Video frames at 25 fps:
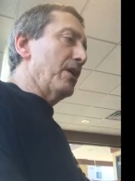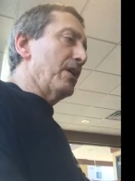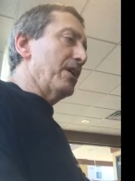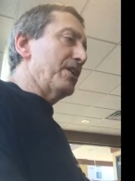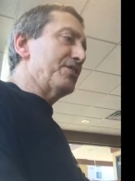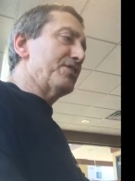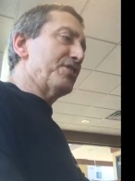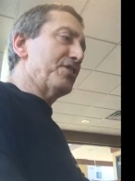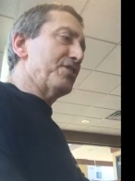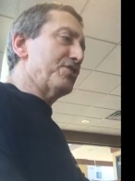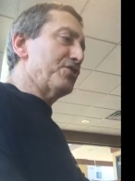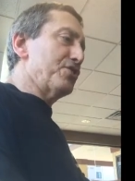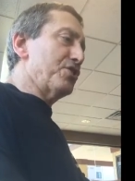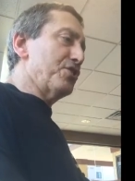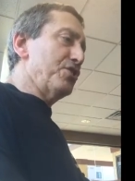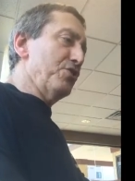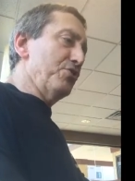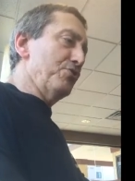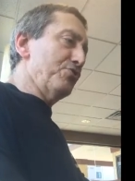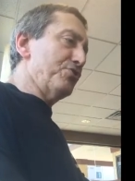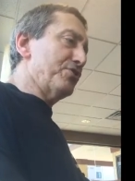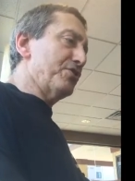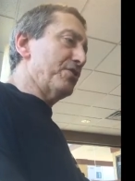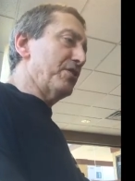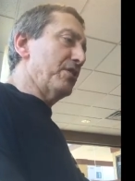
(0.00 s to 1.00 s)
He says
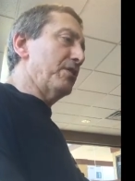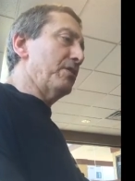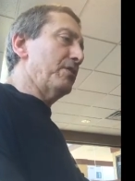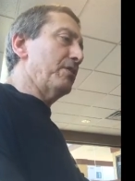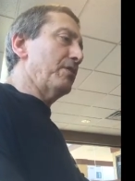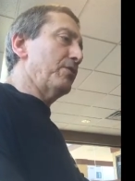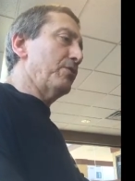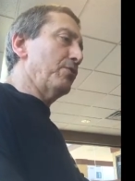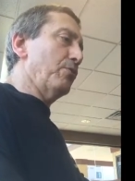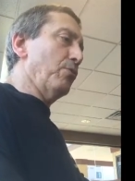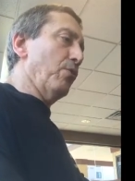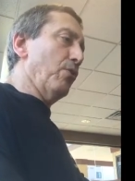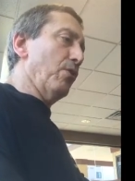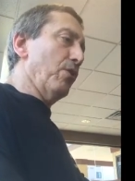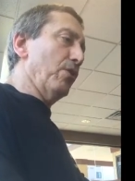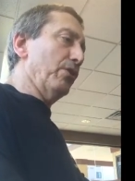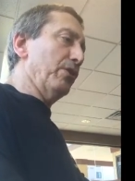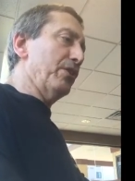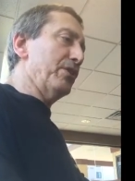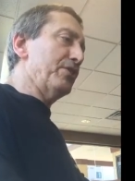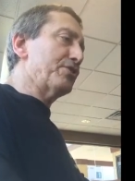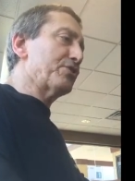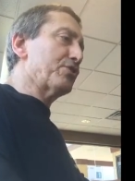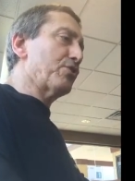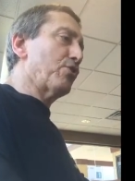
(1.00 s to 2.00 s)
Houston, New
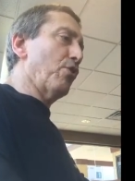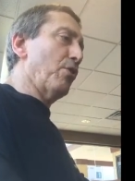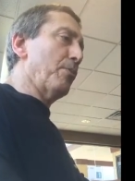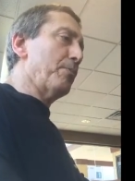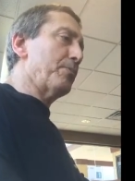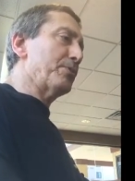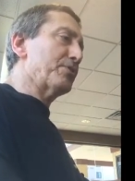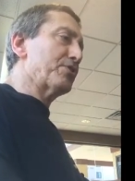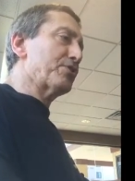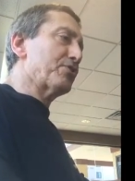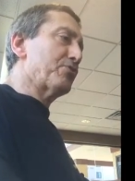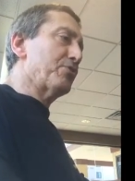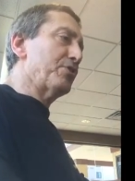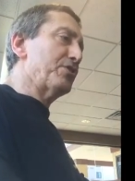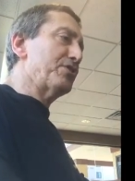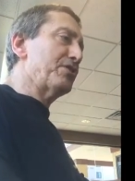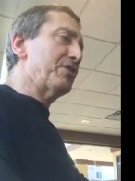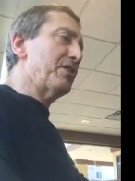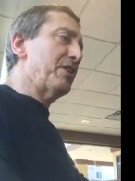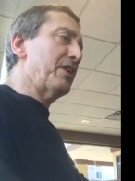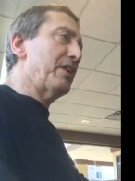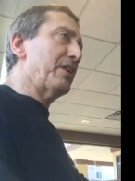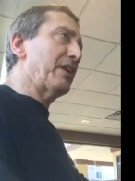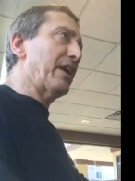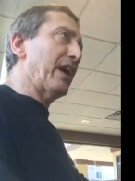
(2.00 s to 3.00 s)
Orleans, Corpus
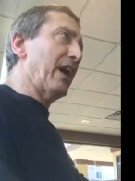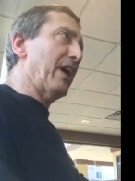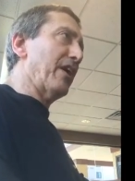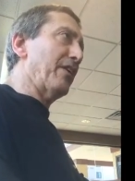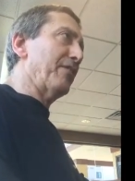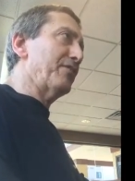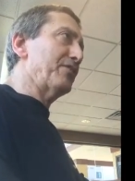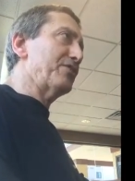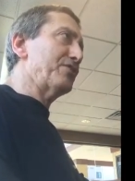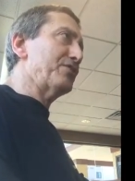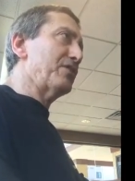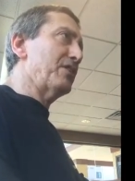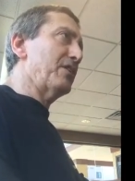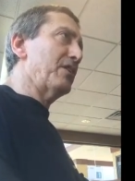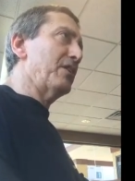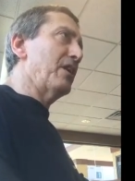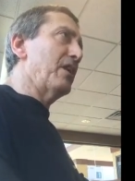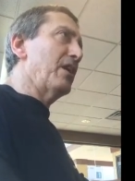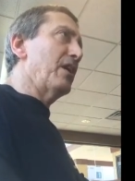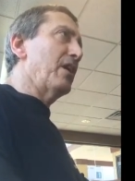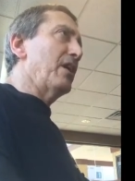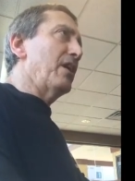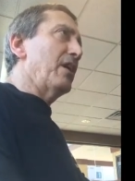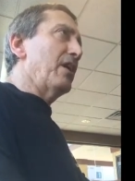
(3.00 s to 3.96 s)
Christi, Galveston,